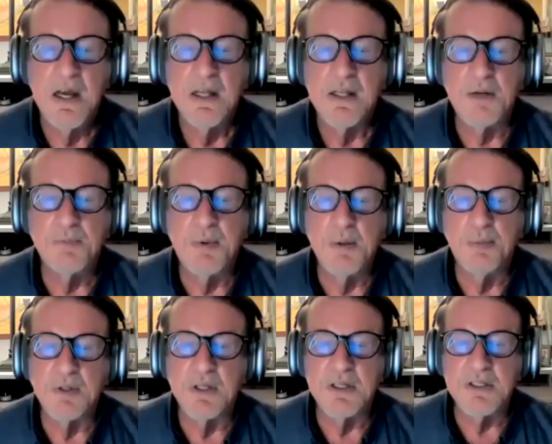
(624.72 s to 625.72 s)
that
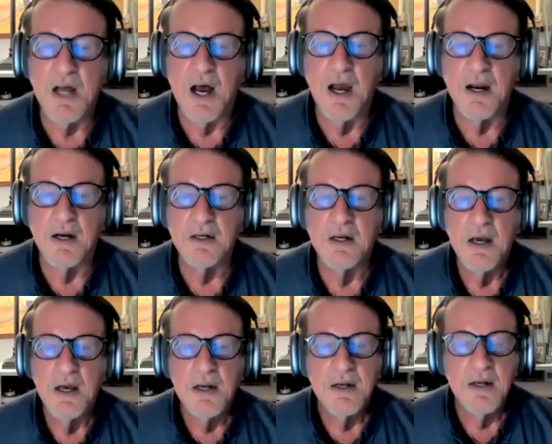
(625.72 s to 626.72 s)
people desired,
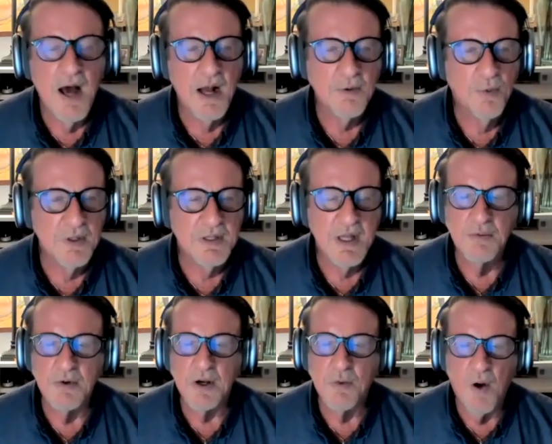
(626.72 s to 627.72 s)
not what they
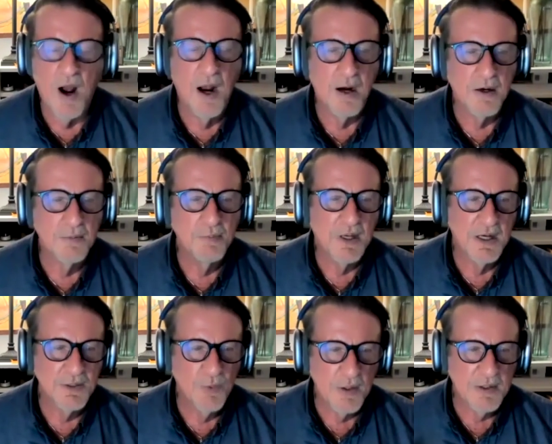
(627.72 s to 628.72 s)
required,
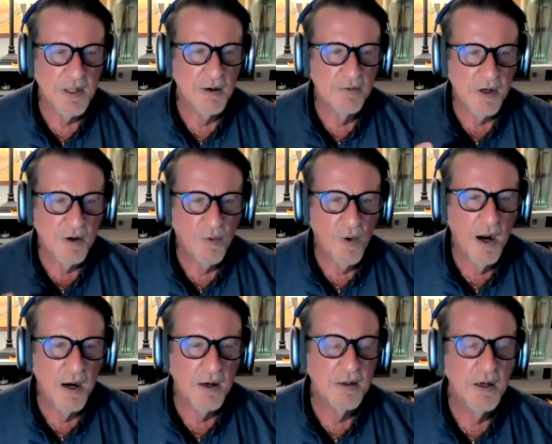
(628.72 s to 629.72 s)
because what they
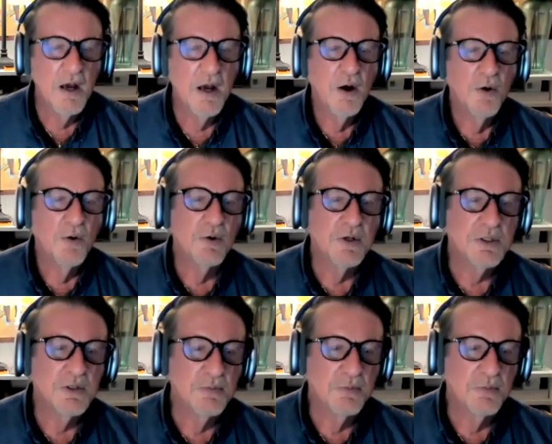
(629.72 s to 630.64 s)
required was